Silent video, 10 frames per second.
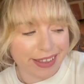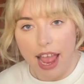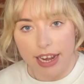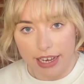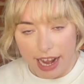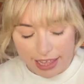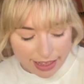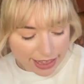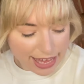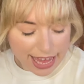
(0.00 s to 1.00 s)
And
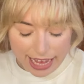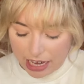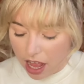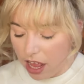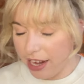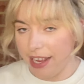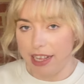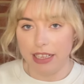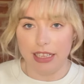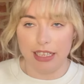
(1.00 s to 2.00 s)
lastly, in our
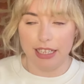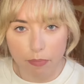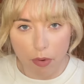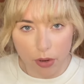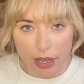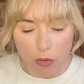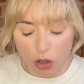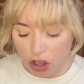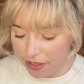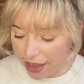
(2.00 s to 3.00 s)
little body wash
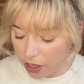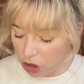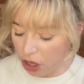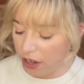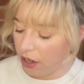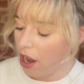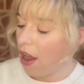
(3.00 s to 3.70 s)
section,